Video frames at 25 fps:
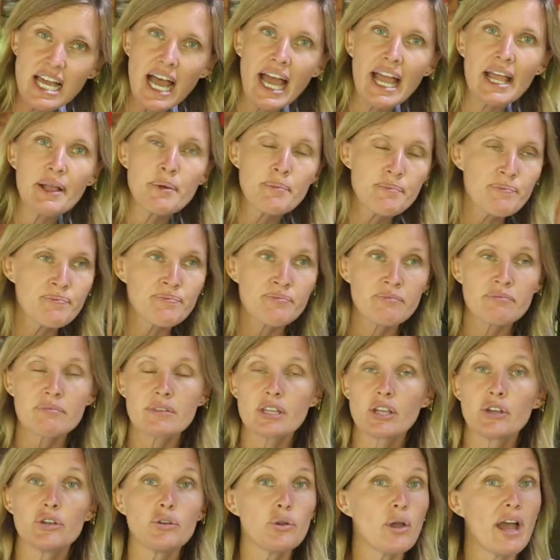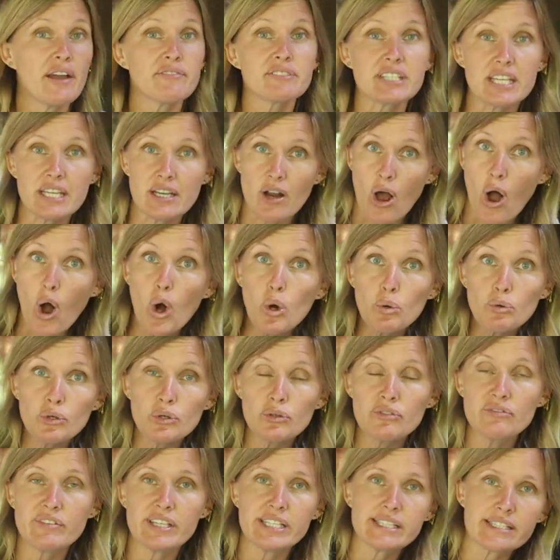day, you have to get a whole
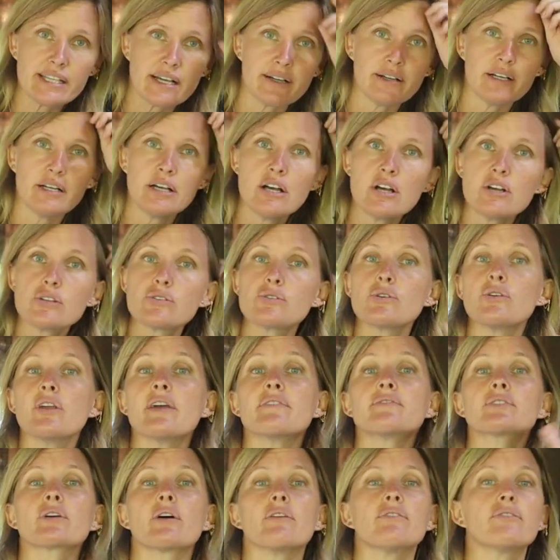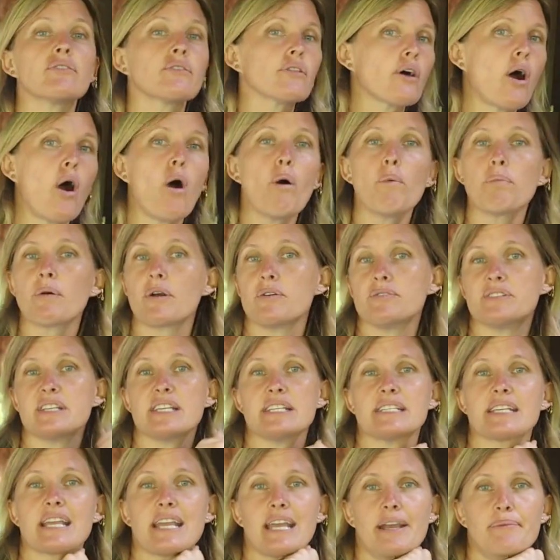new visa. So you have to go through the whole
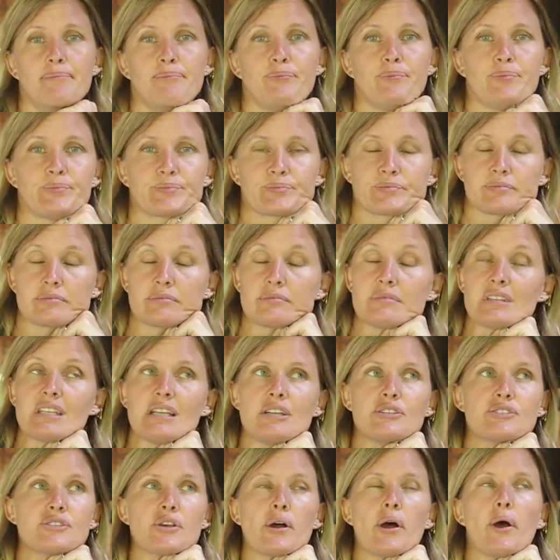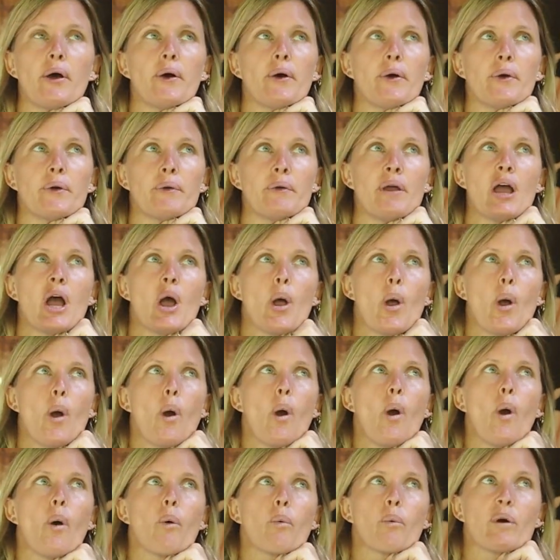process again. So
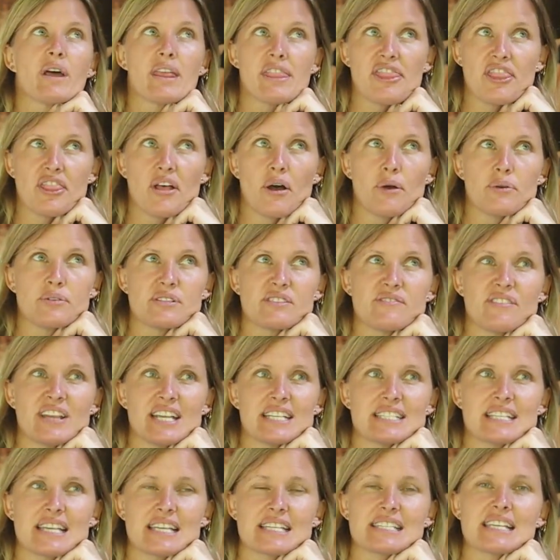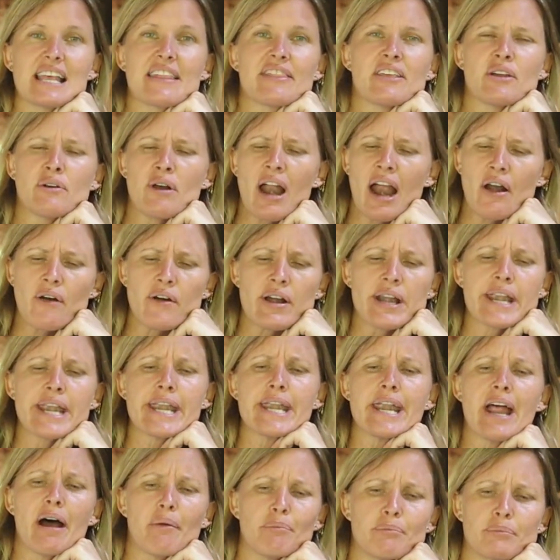with those visas, there are a
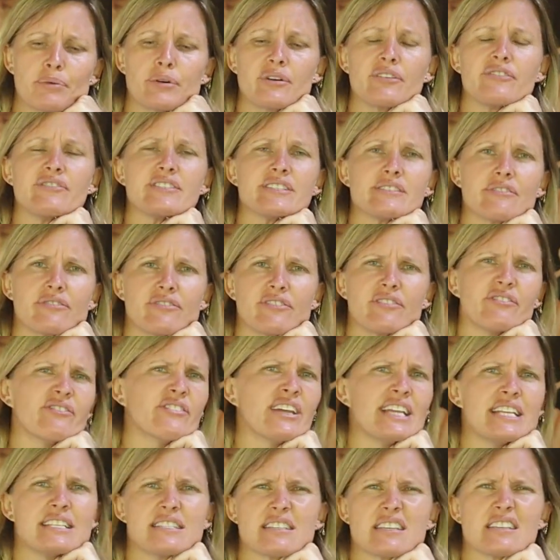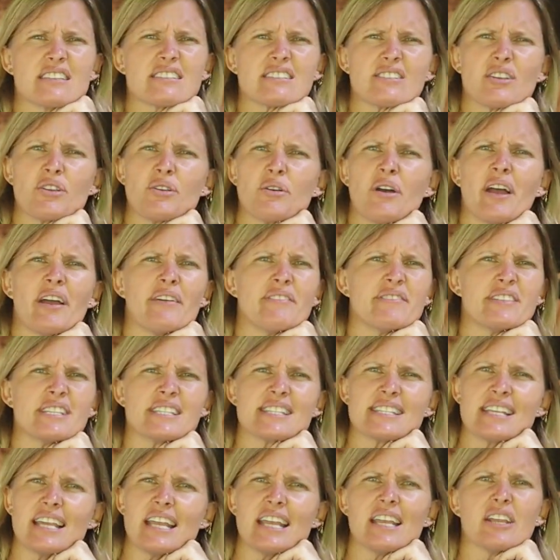number of different visas. So you have to
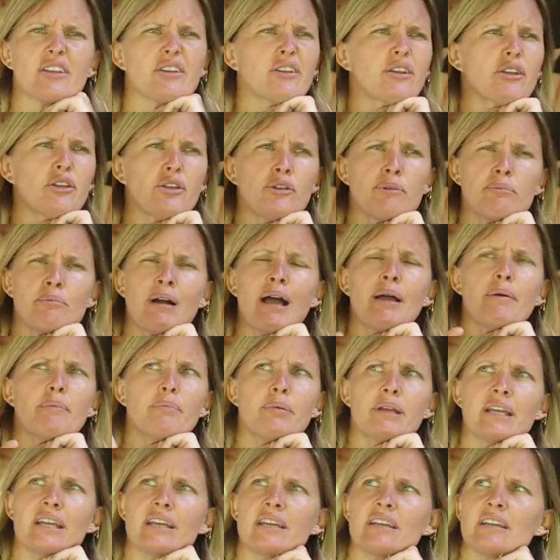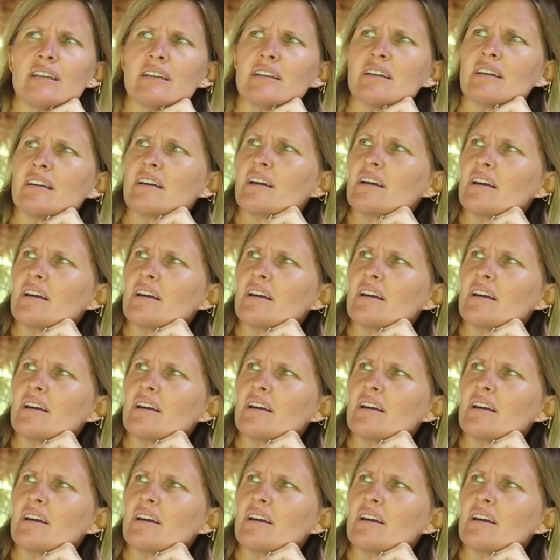see, you might be